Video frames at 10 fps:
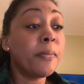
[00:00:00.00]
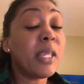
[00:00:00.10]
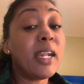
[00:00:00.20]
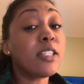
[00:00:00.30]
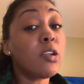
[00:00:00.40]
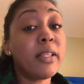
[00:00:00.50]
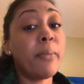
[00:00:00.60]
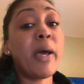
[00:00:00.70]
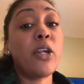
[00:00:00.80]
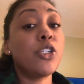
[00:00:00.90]
And that's all that
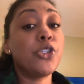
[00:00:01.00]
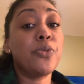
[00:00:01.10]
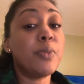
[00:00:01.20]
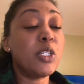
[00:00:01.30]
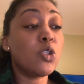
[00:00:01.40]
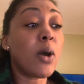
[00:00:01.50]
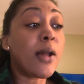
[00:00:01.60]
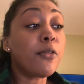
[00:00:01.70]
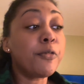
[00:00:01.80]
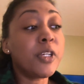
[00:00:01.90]
matters to me. So I
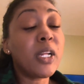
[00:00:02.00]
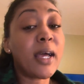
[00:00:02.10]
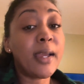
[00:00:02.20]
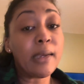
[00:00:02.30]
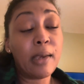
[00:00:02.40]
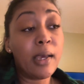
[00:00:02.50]
don't feel like